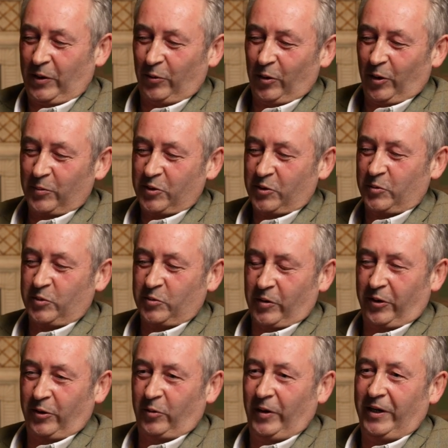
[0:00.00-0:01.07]
Peter Robinson was
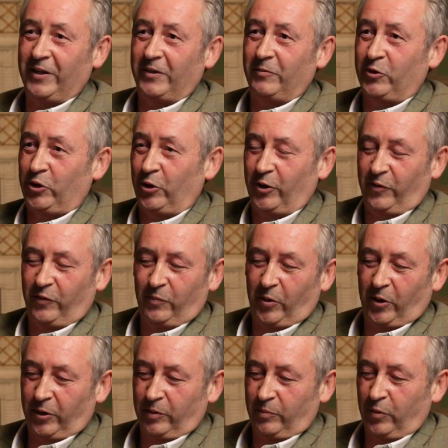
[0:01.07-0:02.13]
with the Queen, and sure enough,
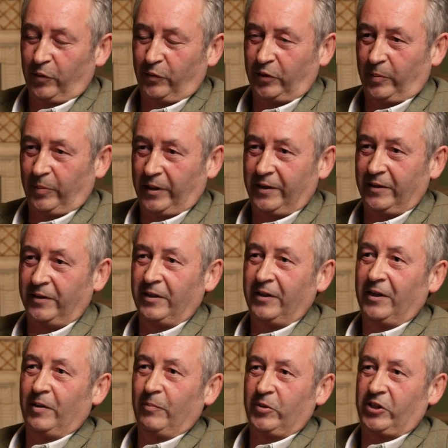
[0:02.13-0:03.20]
Martin moved up in
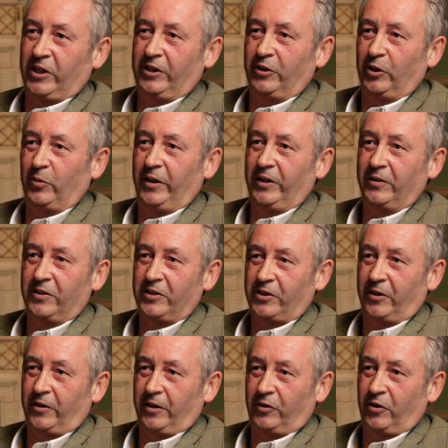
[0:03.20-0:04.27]
beside the Queen and they
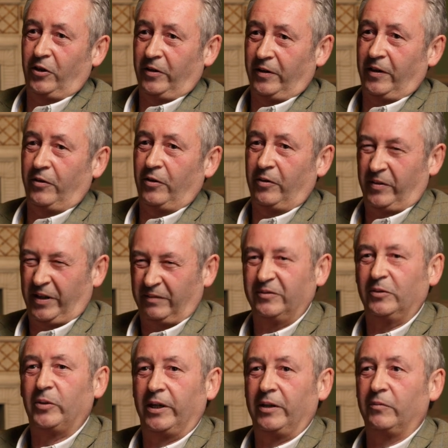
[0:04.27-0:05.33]
started to talk. And I thought, right,
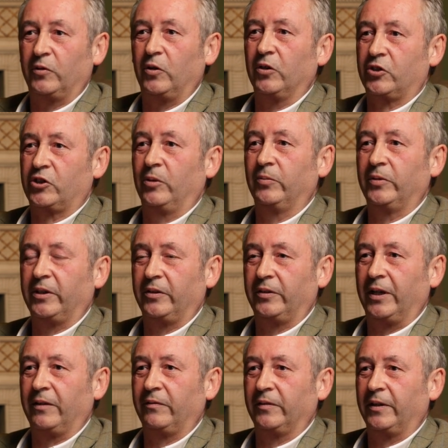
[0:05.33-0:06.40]
okay, we've got some here
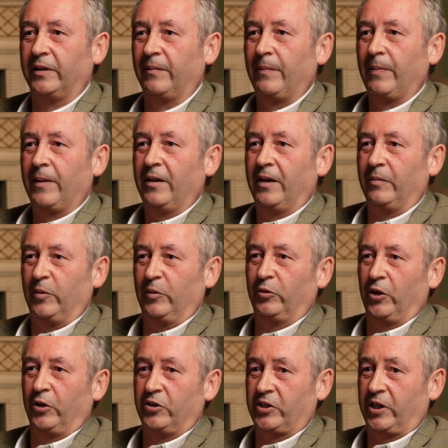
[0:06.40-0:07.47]
definitely. And we went
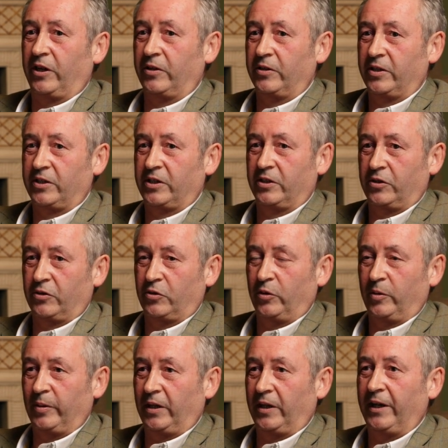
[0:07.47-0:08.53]
downstairs, and he says there's going
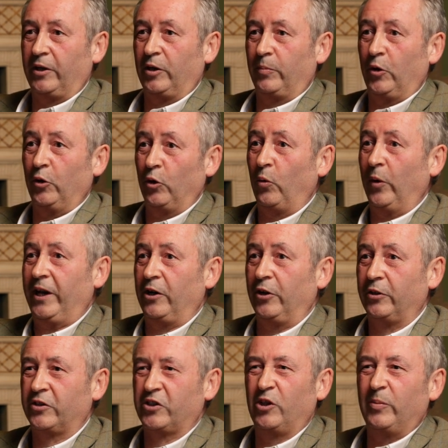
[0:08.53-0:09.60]
to be a line up on the way out
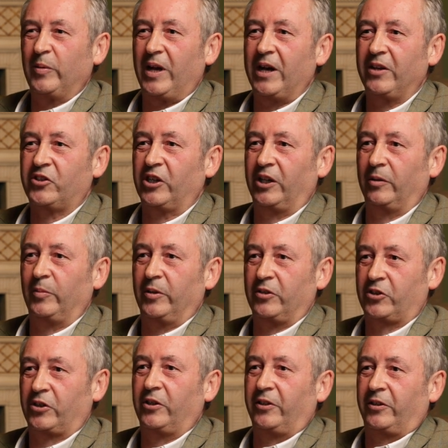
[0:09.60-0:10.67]
because normally the handshake would be at the
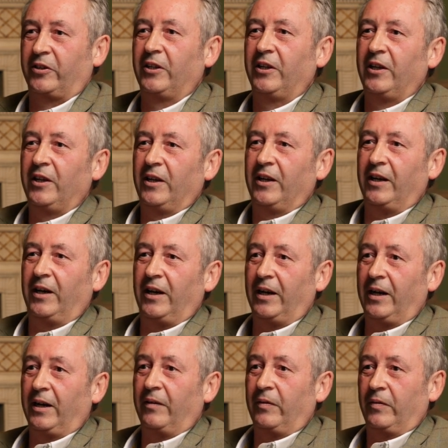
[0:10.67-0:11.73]
start,
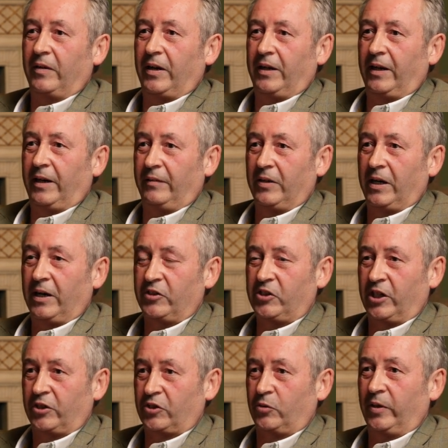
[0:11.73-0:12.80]
uh, and the
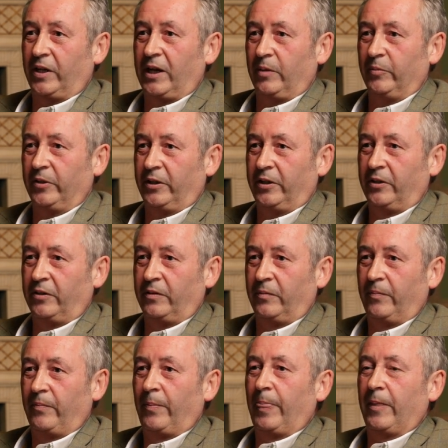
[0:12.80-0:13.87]
handshake's going to happen here.
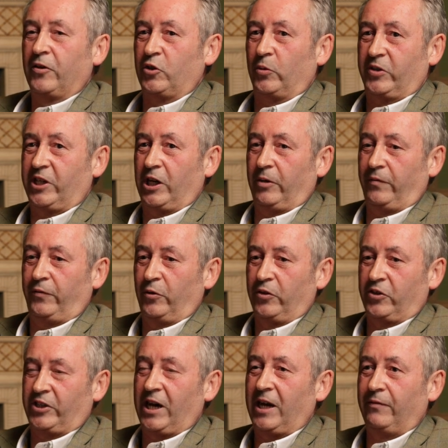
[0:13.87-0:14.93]
So we set a few of the
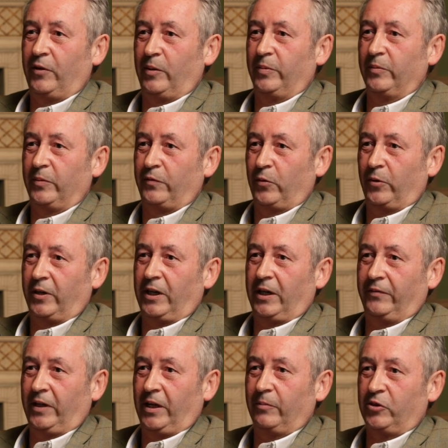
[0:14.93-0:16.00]
staff up and we
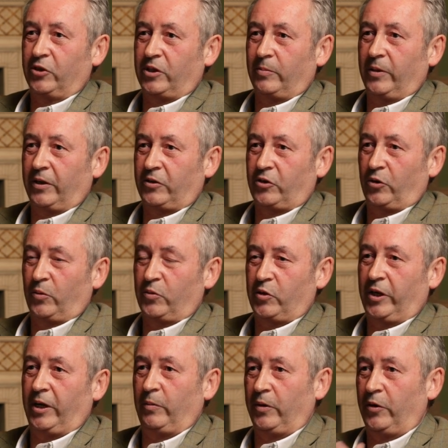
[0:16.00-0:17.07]
photographed them just to make sure it was
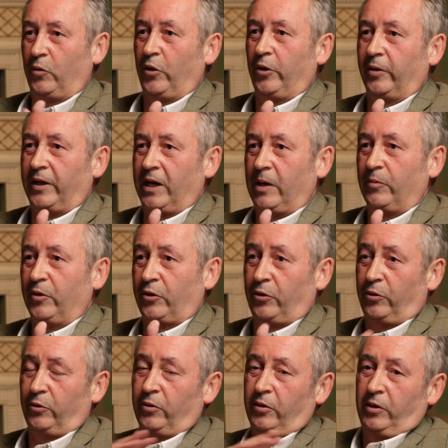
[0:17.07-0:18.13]
right with a royal camera
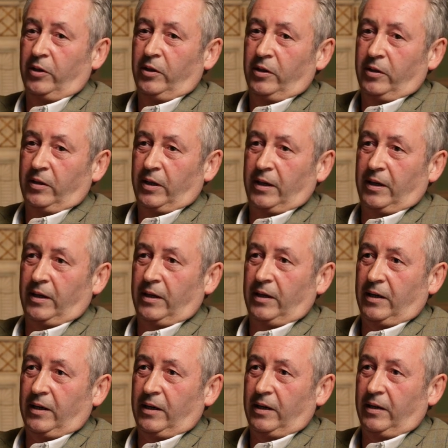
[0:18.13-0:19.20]
crew
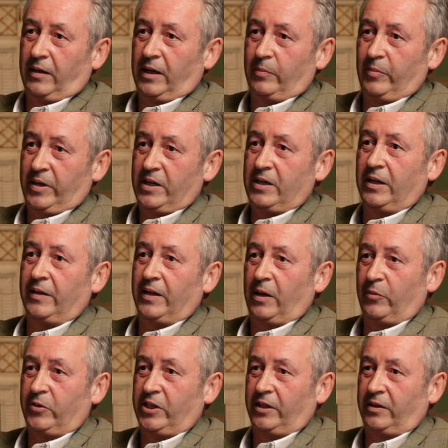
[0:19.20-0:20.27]
uh, and me, and that
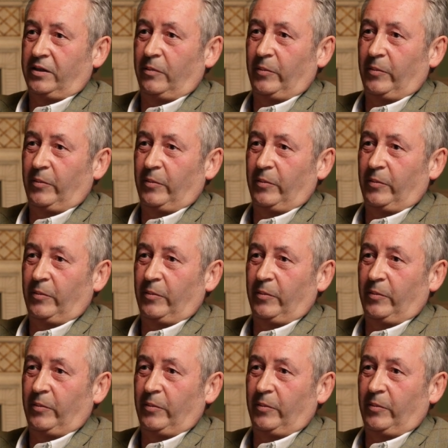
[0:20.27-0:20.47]
was it.